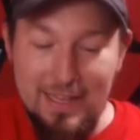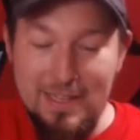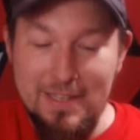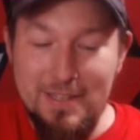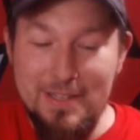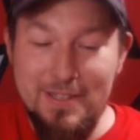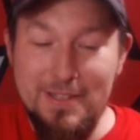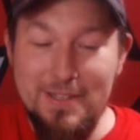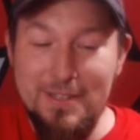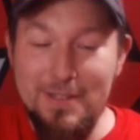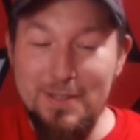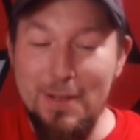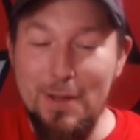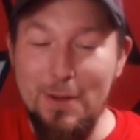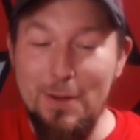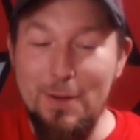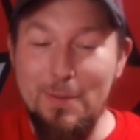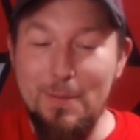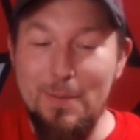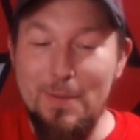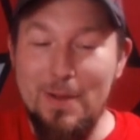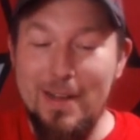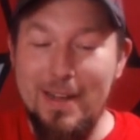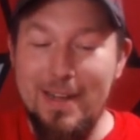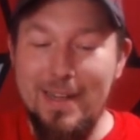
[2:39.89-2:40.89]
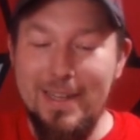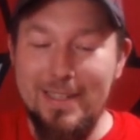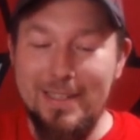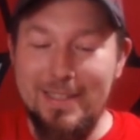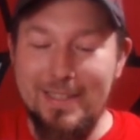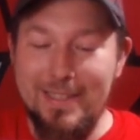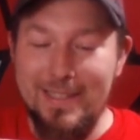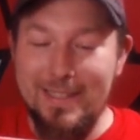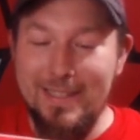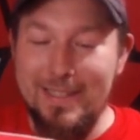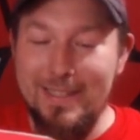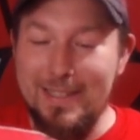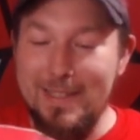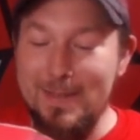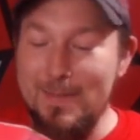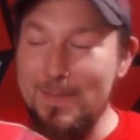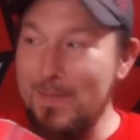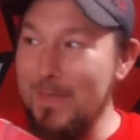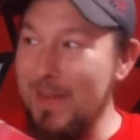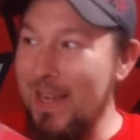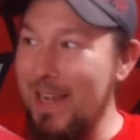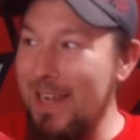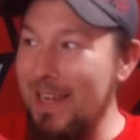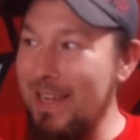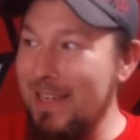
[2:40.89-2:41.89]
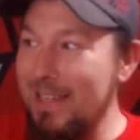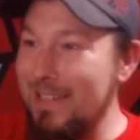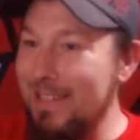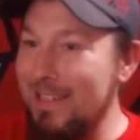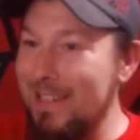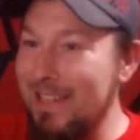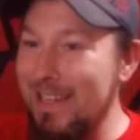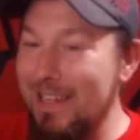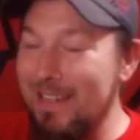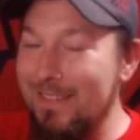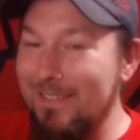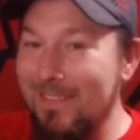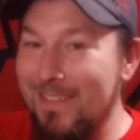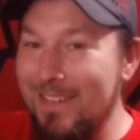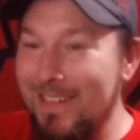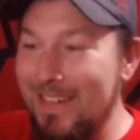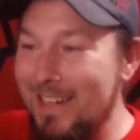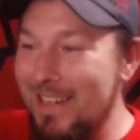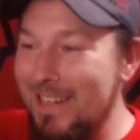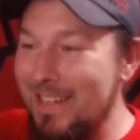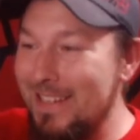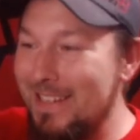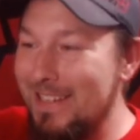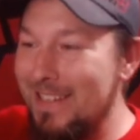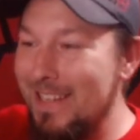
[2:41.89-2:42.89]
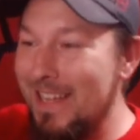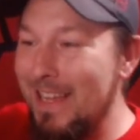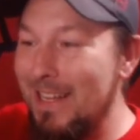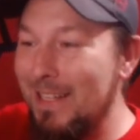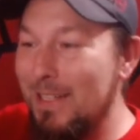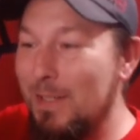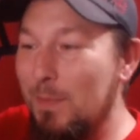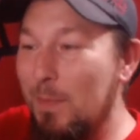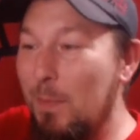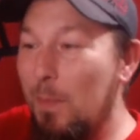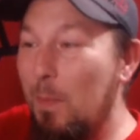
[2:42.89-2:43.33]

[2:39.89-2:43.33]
So much. It's amazing. What is it?